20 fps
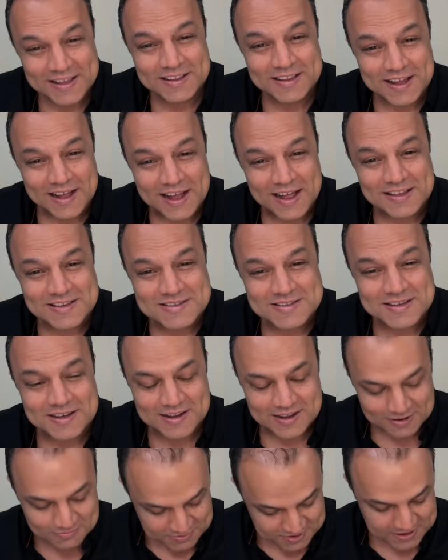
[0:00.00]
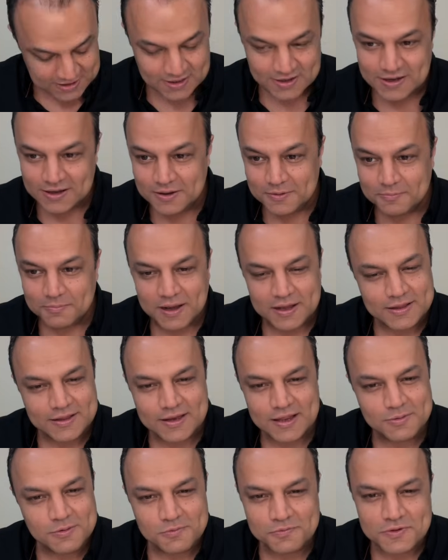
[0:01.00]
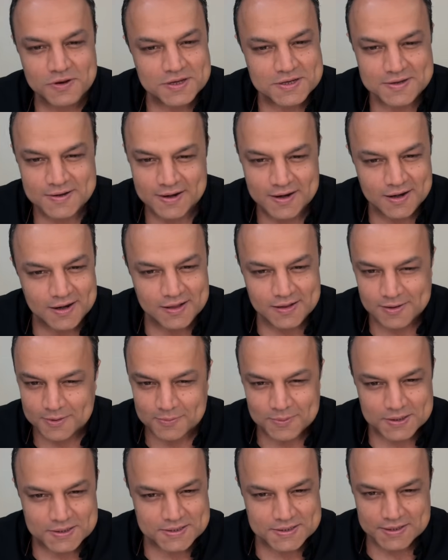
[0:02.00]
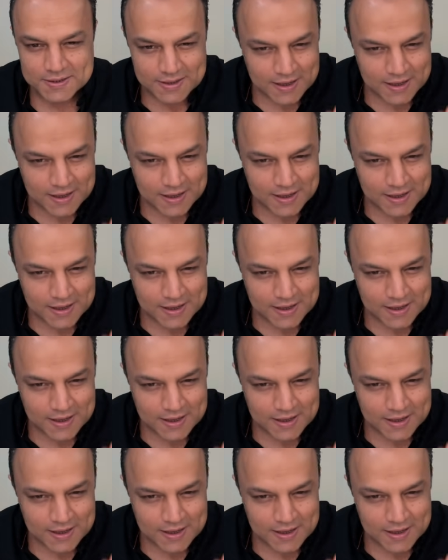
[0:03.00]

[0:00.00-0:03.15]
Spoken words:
The answer comes by the time you finish reading the question.